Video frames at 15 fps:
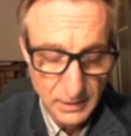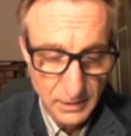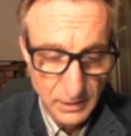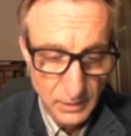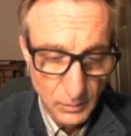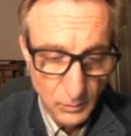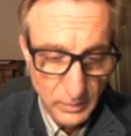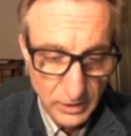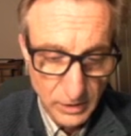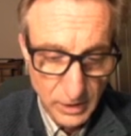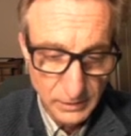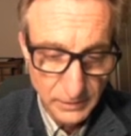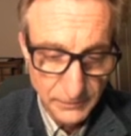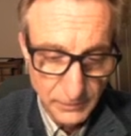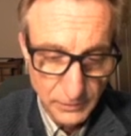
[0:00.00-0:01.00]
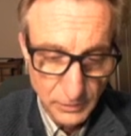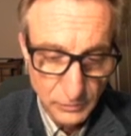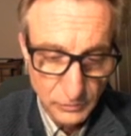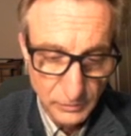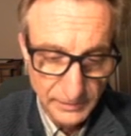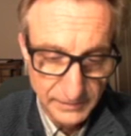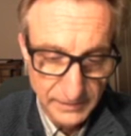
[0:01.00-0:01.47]
We call it the
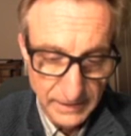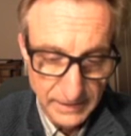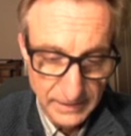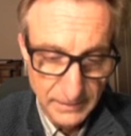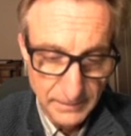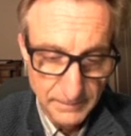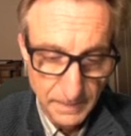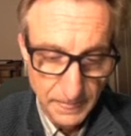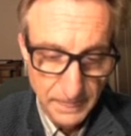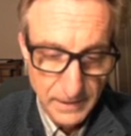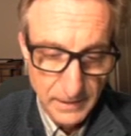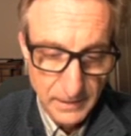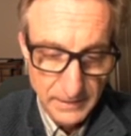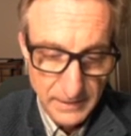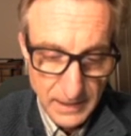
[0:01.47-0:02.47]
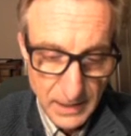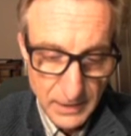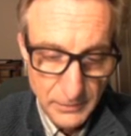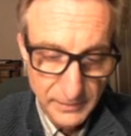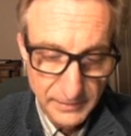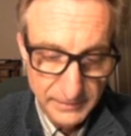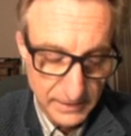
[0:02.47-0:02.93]
neutral side. The
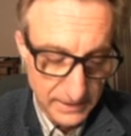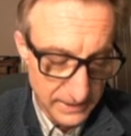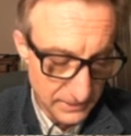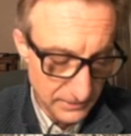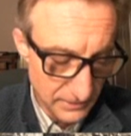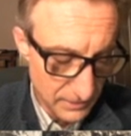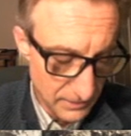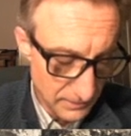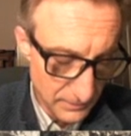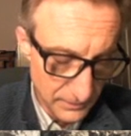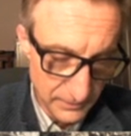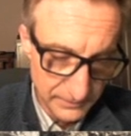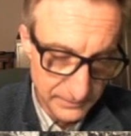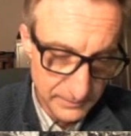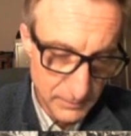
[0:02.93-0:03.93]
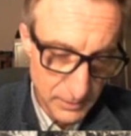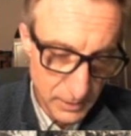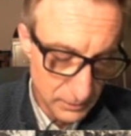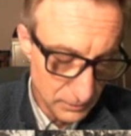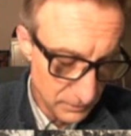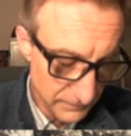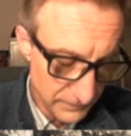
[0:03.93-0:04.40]
other side, the
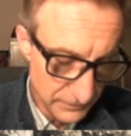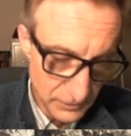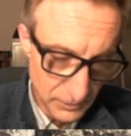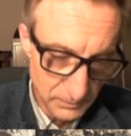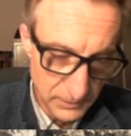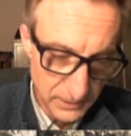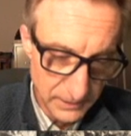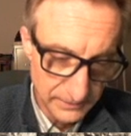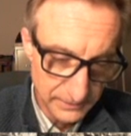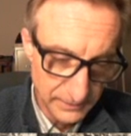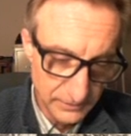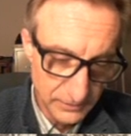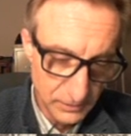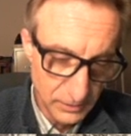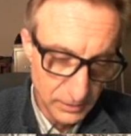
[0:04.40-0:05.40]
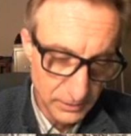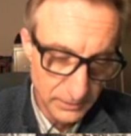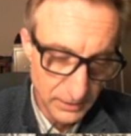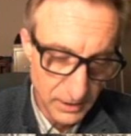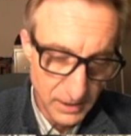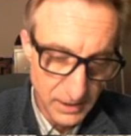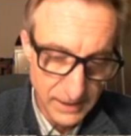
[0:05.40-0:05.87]
smaller of the 2 plugs, is called
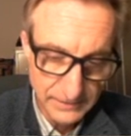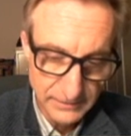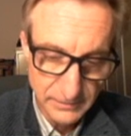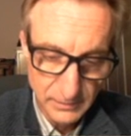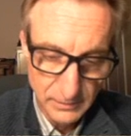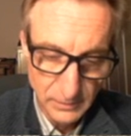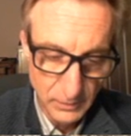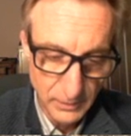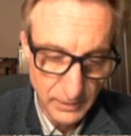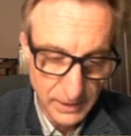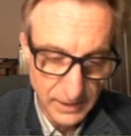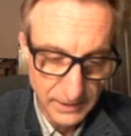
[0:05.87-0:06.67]
hot, or the hot